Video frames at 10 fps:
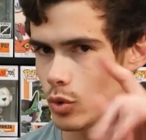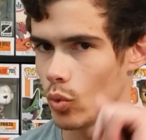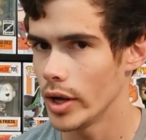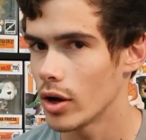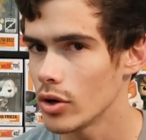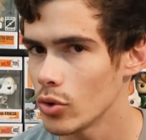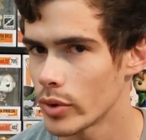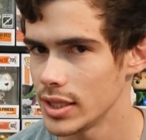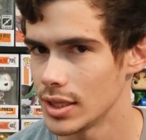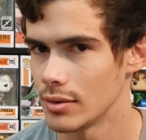We all know the
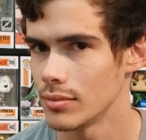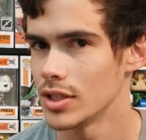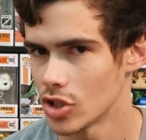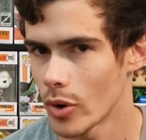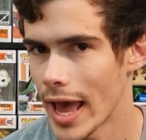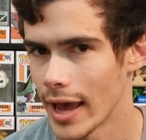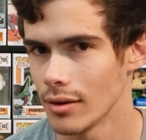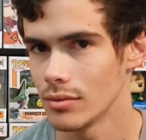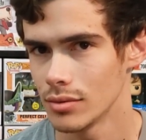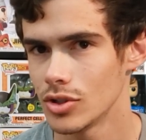reason. It's okay.
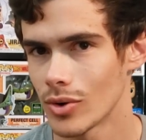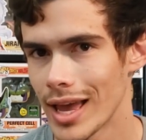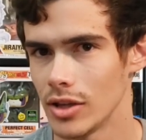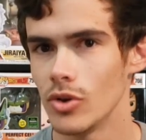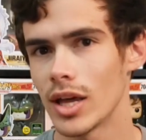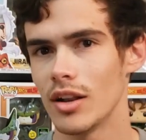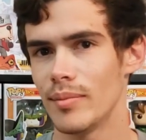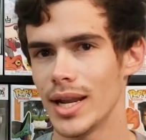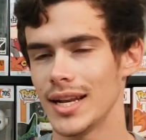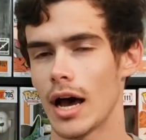It's okay. You can
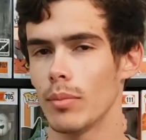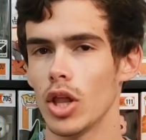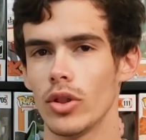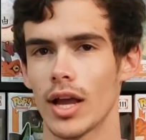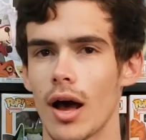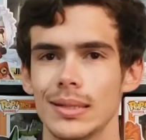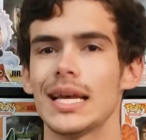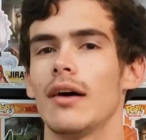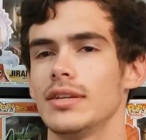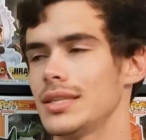admit it down below in the comments.
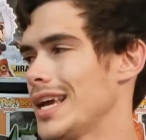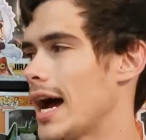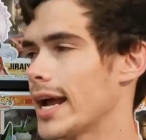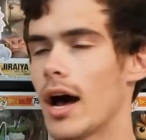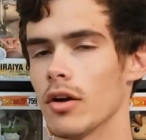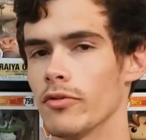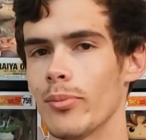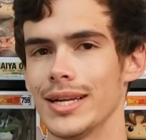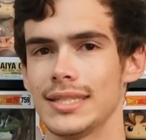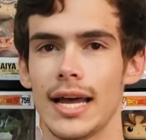Obviously, I got her for
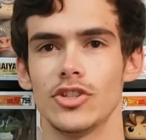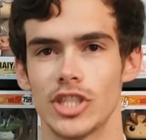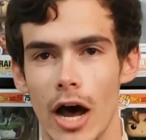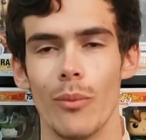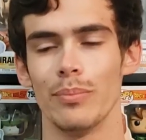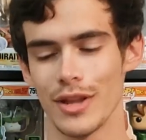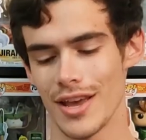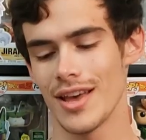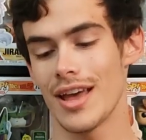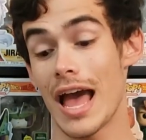my set. So
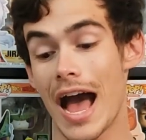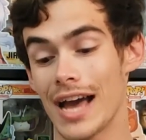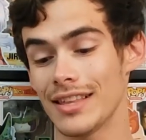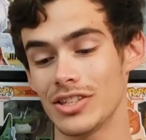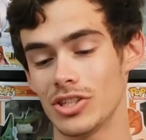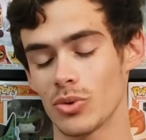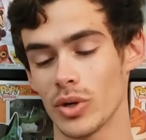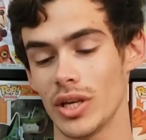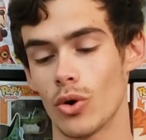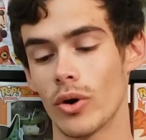I think she's a
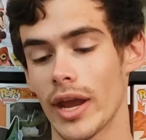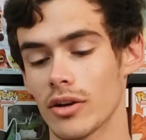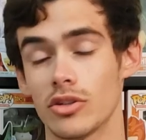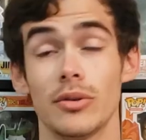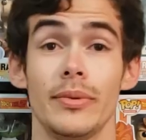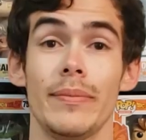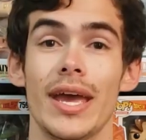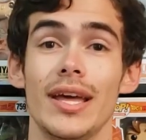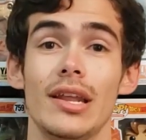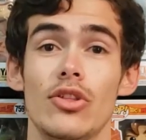really cool character to be
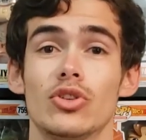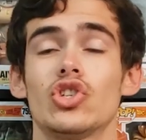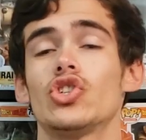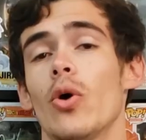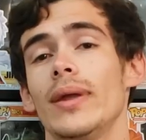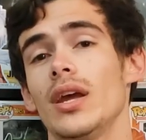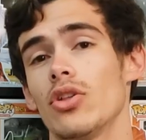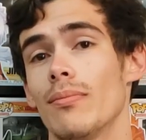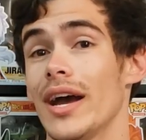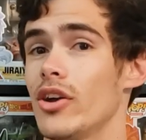made. There's so many
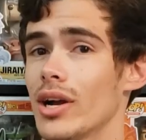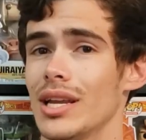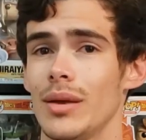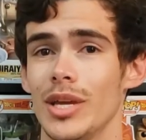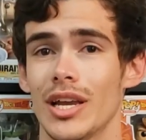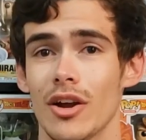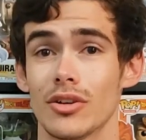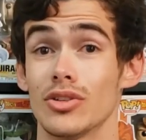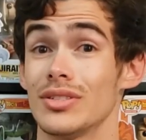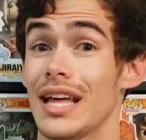other My Hero Academia
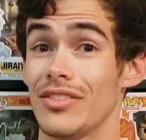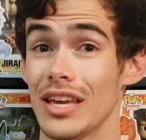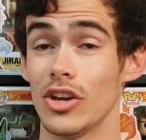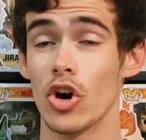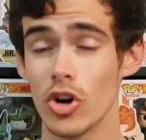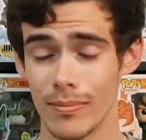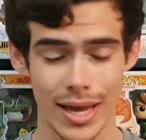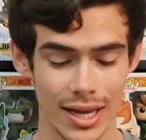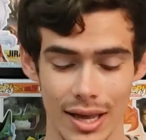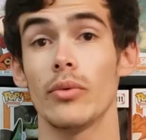characters that they could
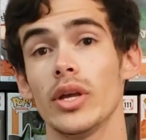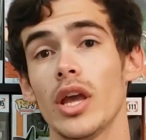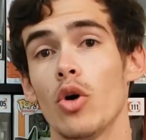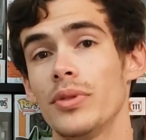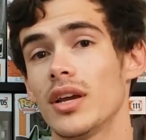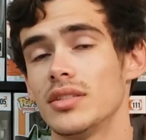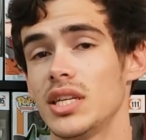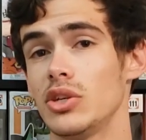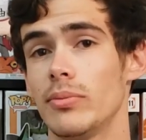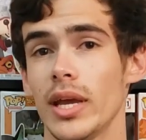make. I really hope they
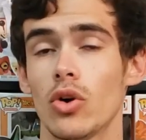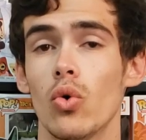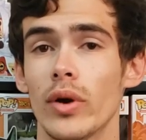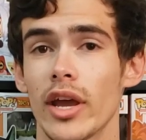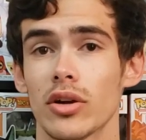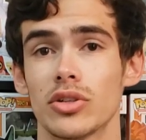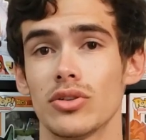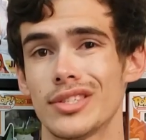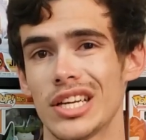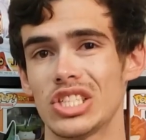continue to make cool
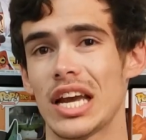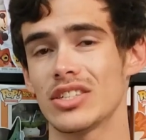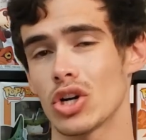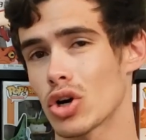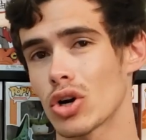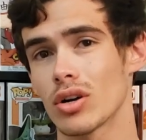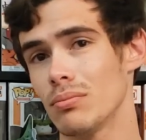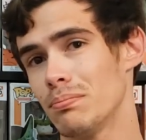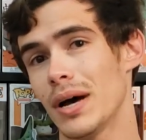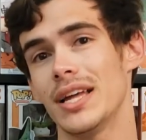characters such as
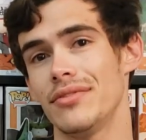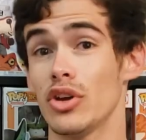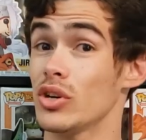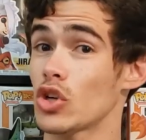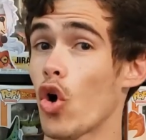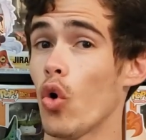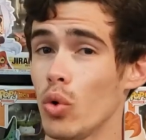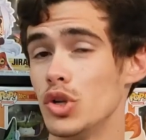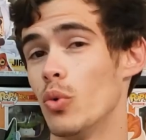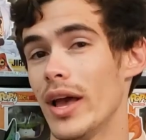her, but there is a
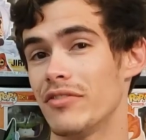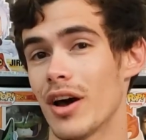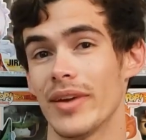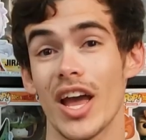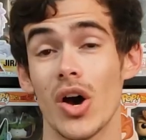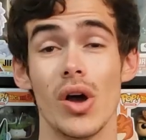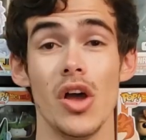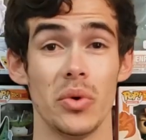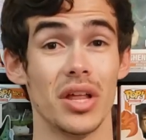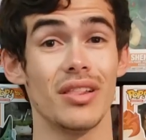whole new wave coming out
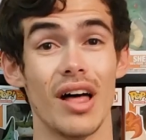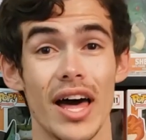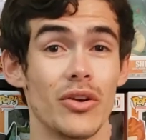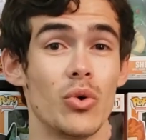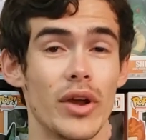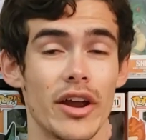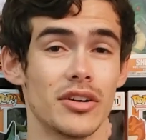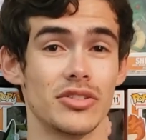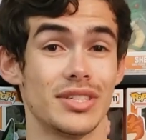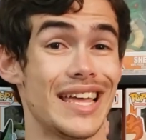with a lot of cool
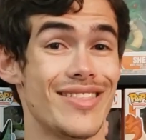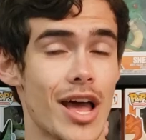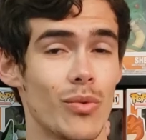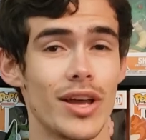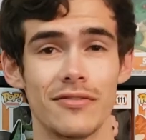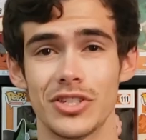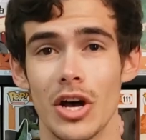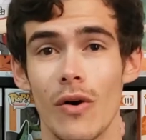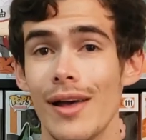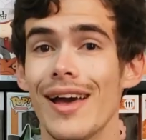characters in that wave,
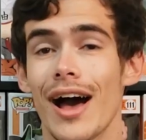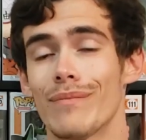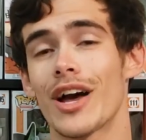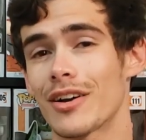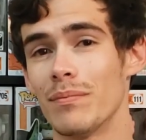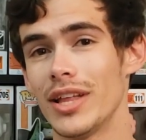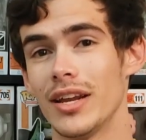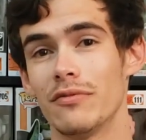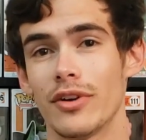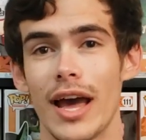so I'm not
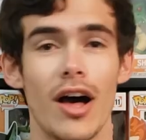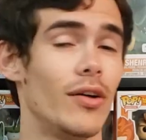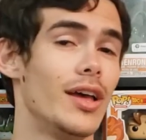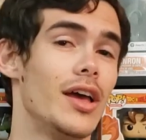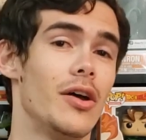complaining for now.